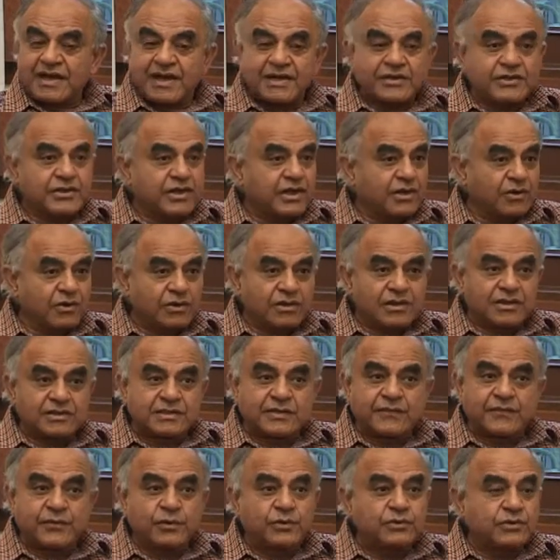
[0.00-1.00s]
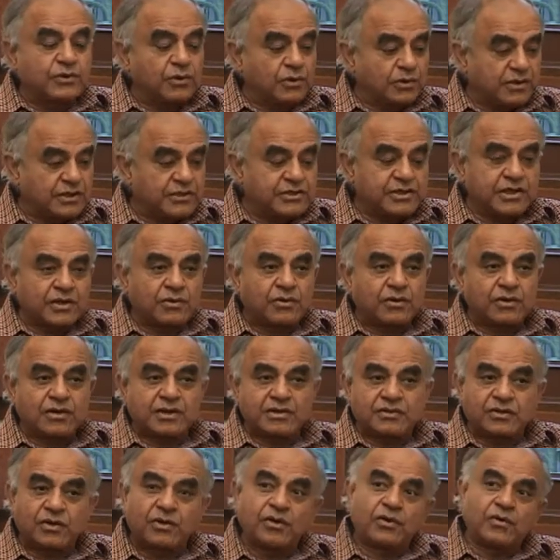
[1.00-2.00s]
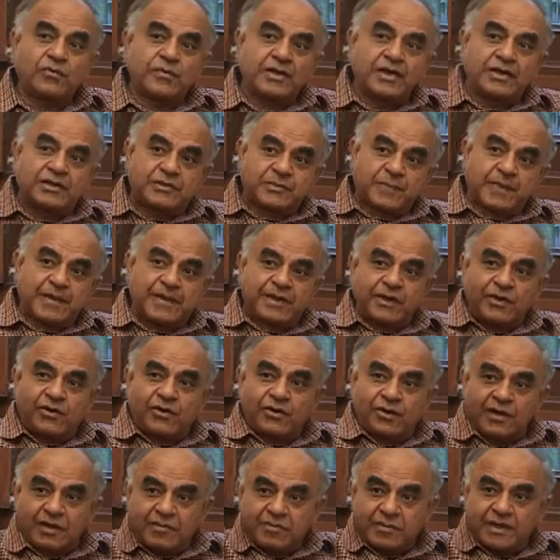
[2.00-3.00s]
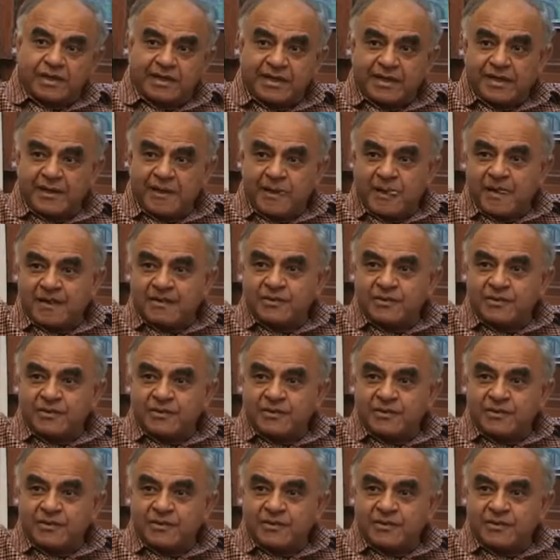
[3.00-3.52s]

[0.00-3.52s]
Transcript: And shareholders, if you told the shareholders, oh, we are spending all our money